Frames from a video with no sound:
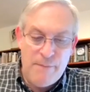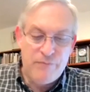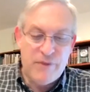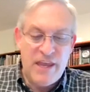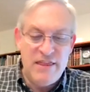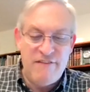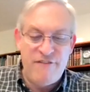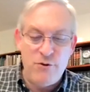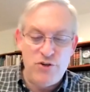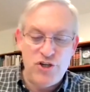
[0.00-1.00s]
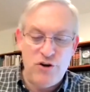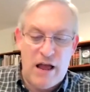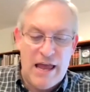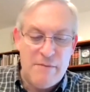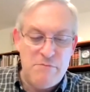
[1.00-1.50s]
Um, in the
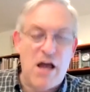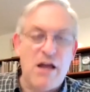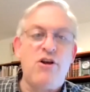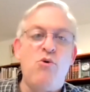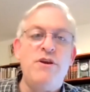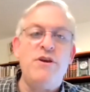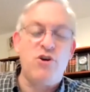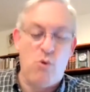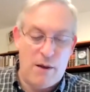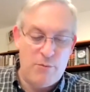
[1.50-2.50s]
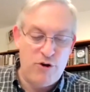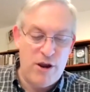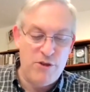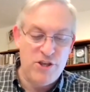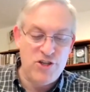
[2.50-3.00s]
future, I am not going to
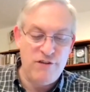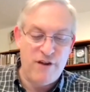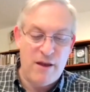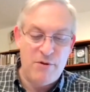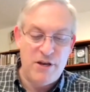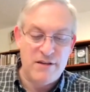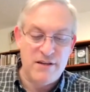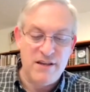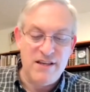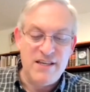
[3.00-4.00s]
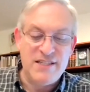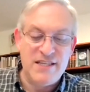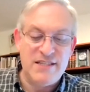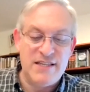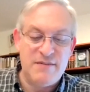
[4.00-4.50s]
cooperate with the chief rabbinate
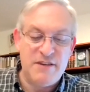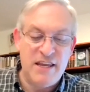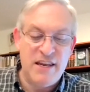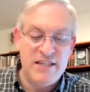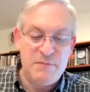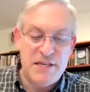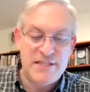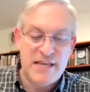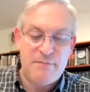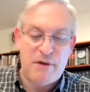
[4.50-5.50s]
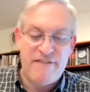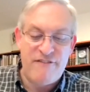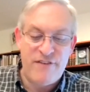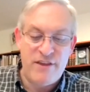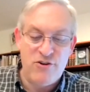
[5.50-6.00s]
since it is beset
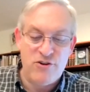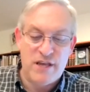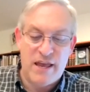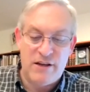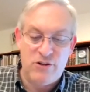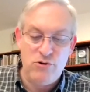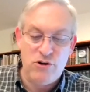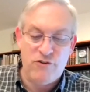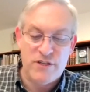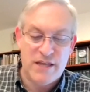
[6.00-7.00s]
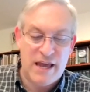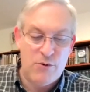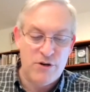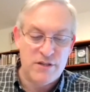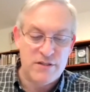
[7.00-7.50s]
by fears and ludicrous
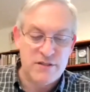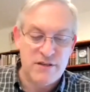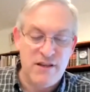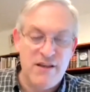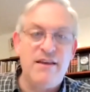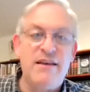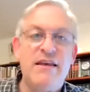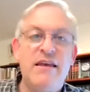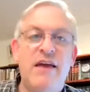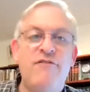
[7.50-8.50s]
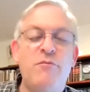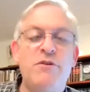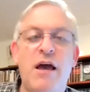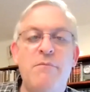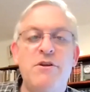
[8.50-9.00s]
cowardice. And
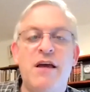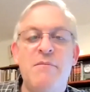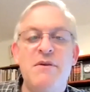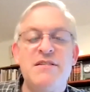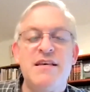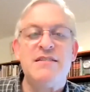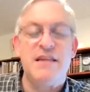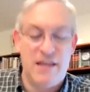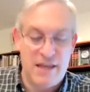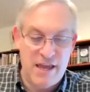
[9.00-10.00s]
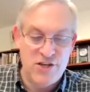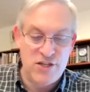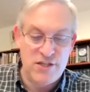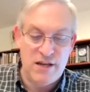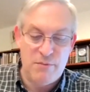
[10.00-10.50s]
from time to time, he says, it
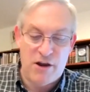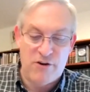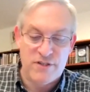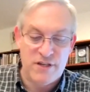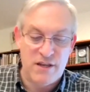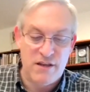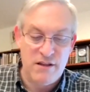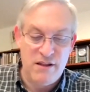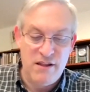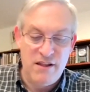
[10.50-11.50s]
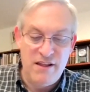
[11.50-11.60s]
engages in hypocrisy.